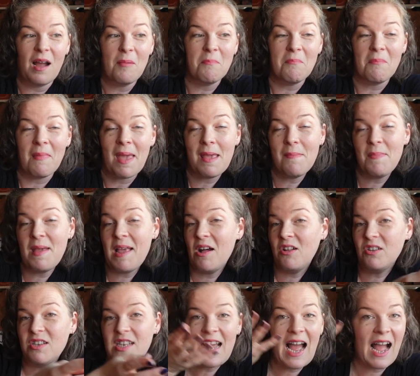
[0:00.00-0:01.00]
Maybe
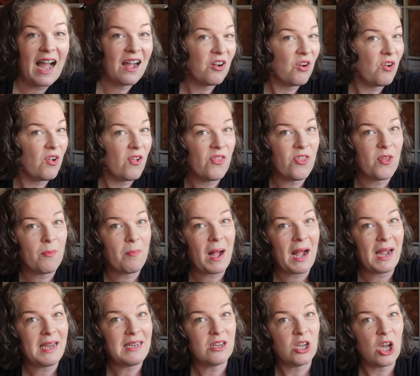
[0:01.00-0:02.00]
I'll tackle the
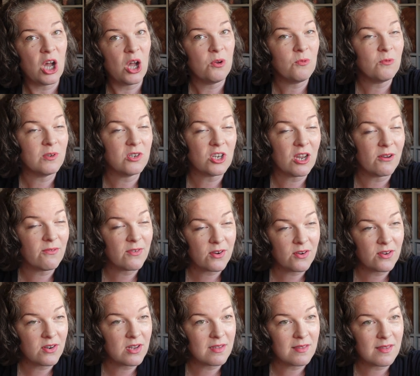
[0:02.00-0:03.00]
pine cone, which I've
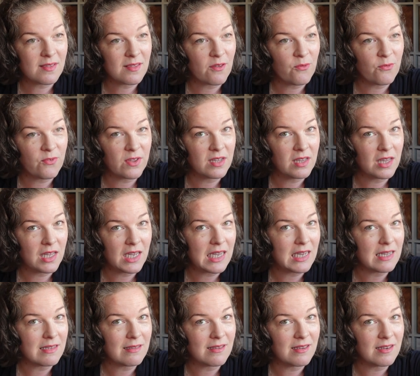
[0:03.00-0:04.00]
heard is the
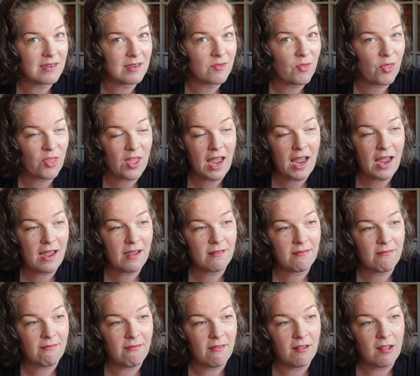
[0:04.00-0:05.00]
fiddliest
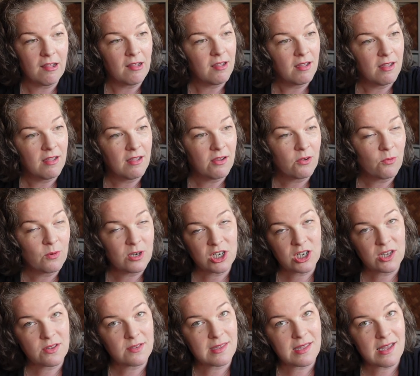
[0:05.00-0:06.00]
thing. We
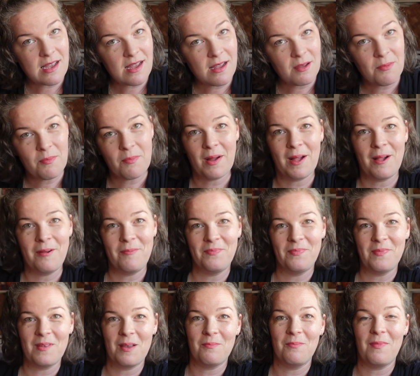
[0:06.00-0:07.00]
shall see, but
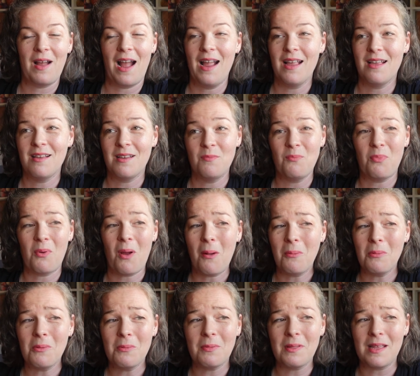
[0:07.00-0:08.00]
I can
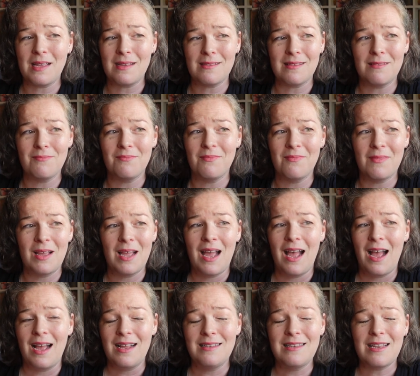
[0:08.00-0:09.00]
probably,
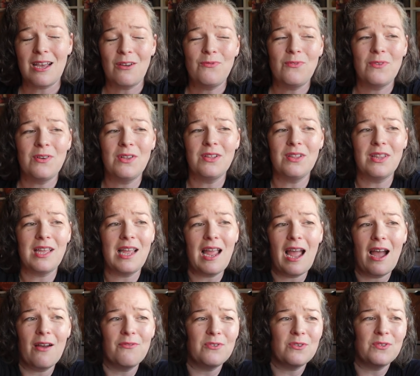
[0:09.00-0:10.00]

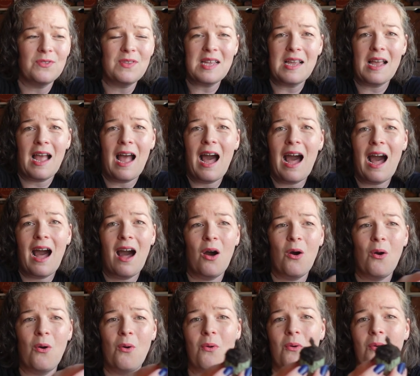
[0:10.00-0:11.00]
definitely after seeing
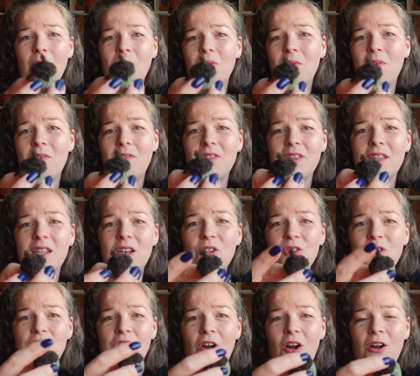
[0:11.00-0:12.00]
how
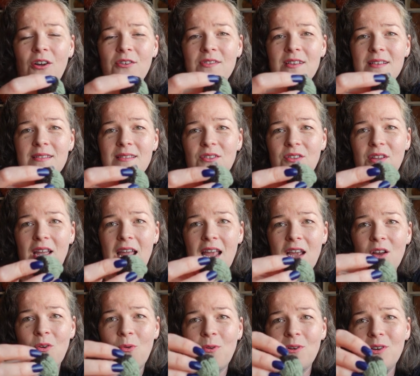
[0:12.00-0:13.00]
little yarn this little
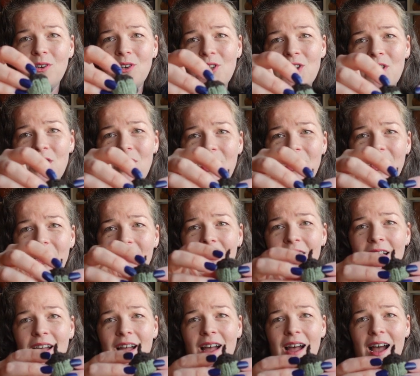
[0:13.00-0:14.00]
acorn took,
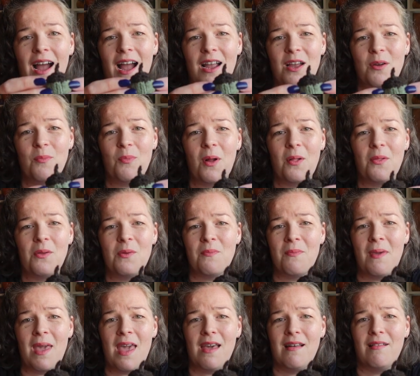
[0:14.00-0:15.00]
I could probably
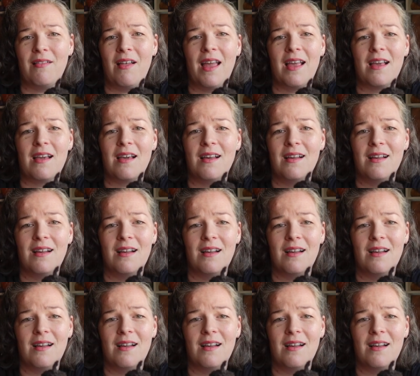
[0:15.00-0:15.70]
make like